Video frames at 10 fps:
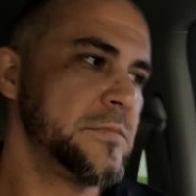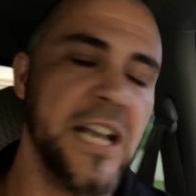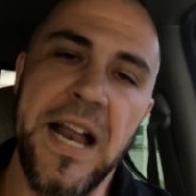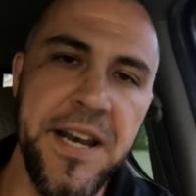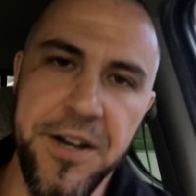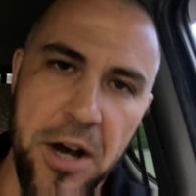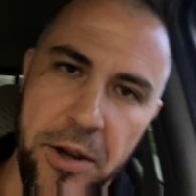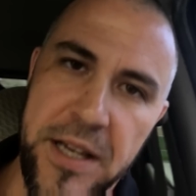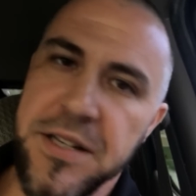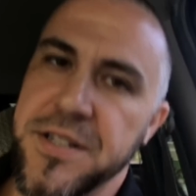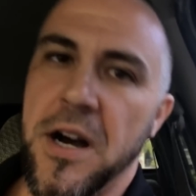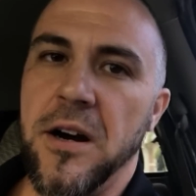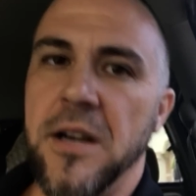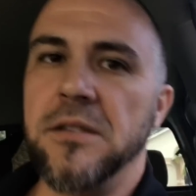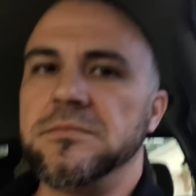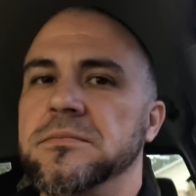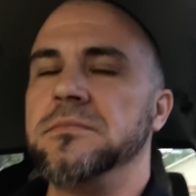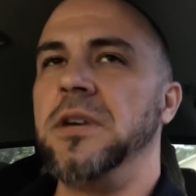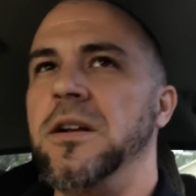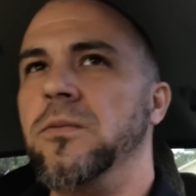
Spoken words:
And I didn't know that he saw it, but